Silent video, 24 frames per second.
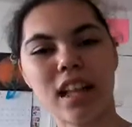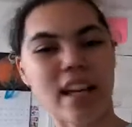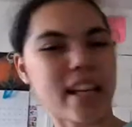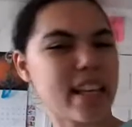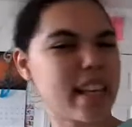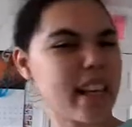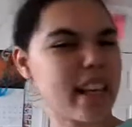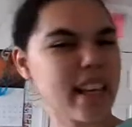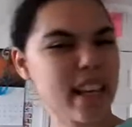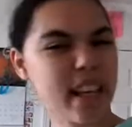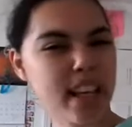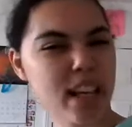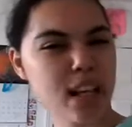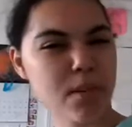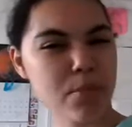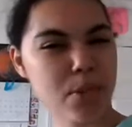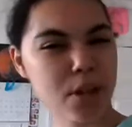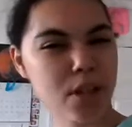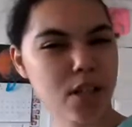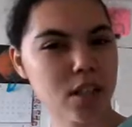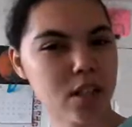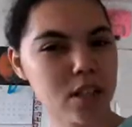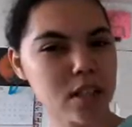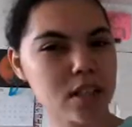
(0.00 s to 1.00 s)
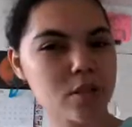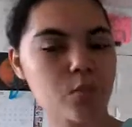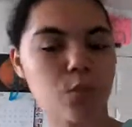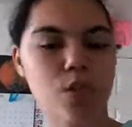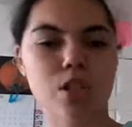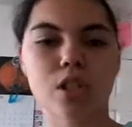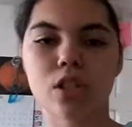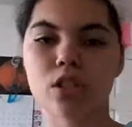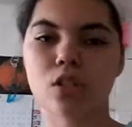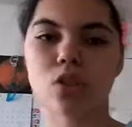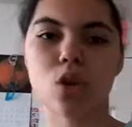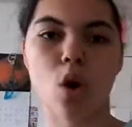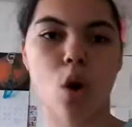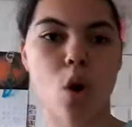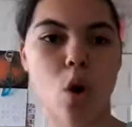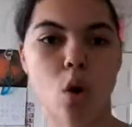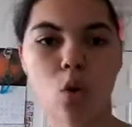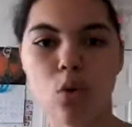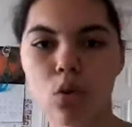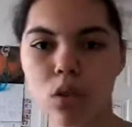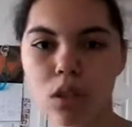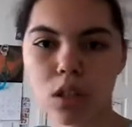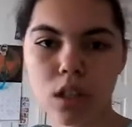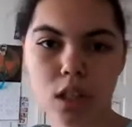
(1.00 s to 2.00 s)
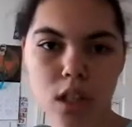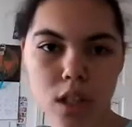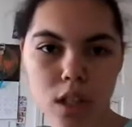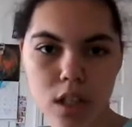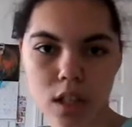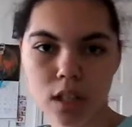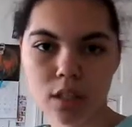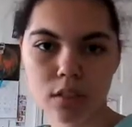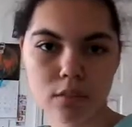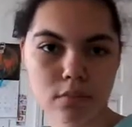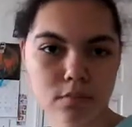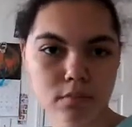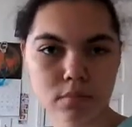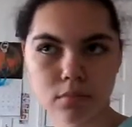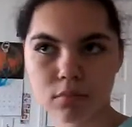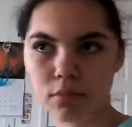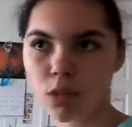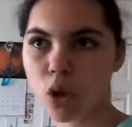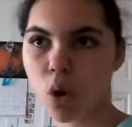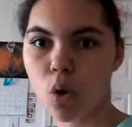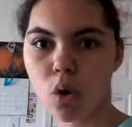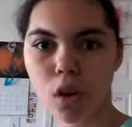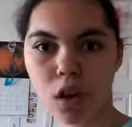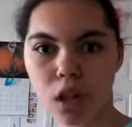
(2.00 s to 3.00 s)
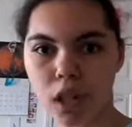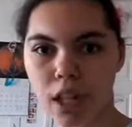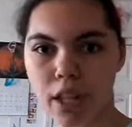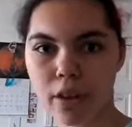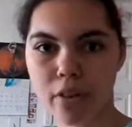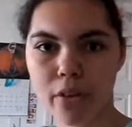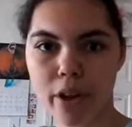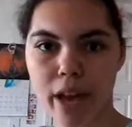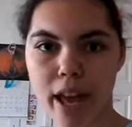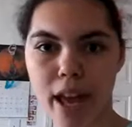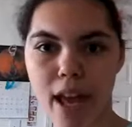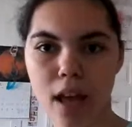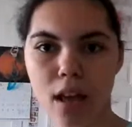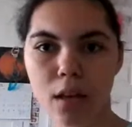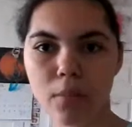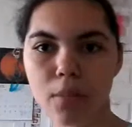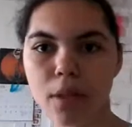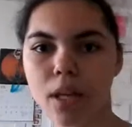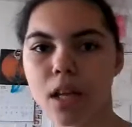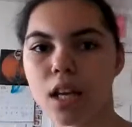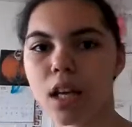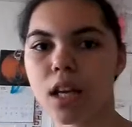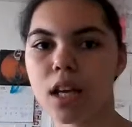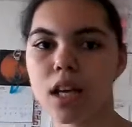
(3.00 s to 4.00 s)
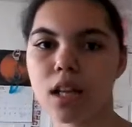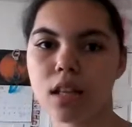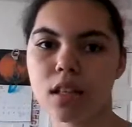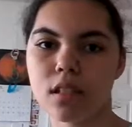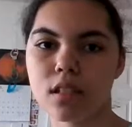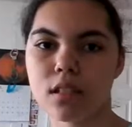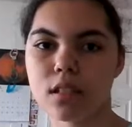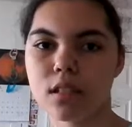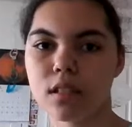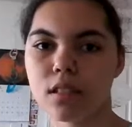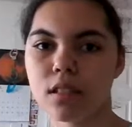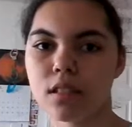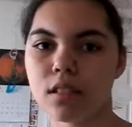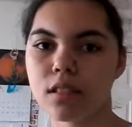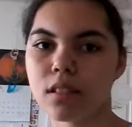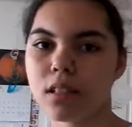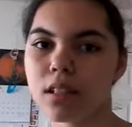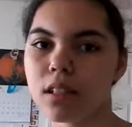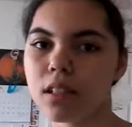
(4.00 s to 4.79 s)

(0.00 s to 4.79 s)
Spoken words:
kitty books, which is totally okay, because